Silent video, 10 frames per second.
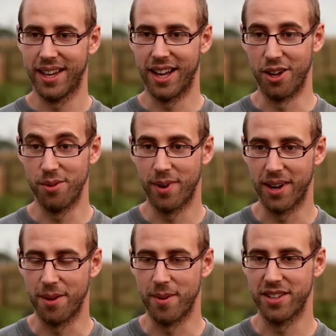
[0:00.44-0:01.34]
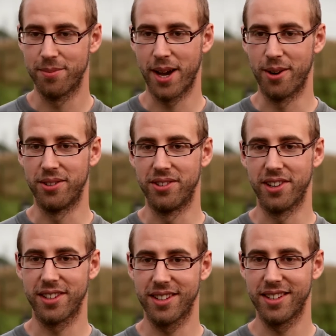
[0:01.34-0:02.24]
Hello, my name is Taolo
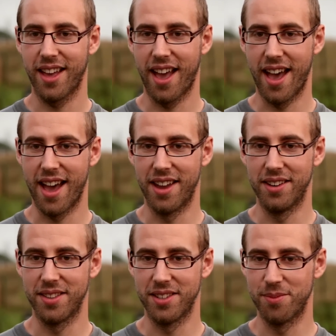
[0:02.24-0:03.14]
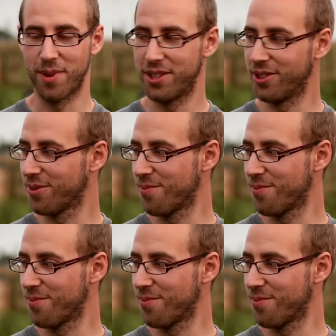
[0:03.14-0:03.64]
Terzaga, and this is my dog,